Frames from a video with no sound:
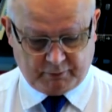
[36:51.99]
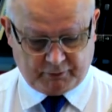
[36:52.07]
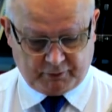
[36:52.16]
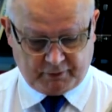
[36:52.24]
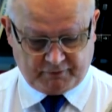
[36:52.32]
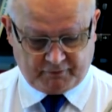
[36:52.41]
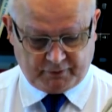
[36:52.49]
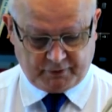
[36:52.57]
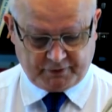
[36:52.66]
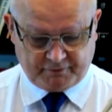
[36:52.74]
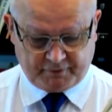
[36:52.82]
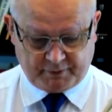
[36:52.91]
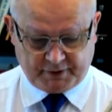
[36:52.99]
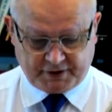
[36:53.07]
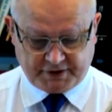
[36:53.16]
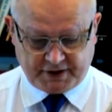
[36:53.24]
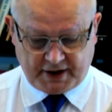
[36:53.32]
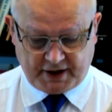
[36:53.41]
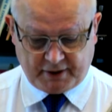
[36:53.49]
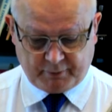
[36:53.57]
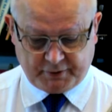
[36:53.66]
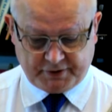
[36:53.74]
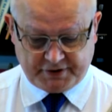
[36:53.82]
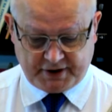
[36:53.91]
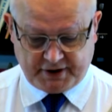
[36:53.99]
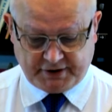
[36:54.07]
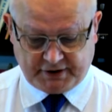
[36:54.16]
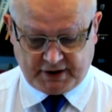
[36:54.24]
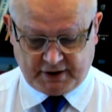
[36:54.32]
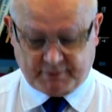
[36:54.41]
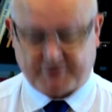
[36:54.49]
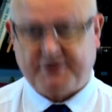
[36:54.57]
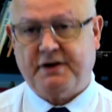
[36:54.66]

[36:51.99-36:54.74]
brought forth from the downward tending elements,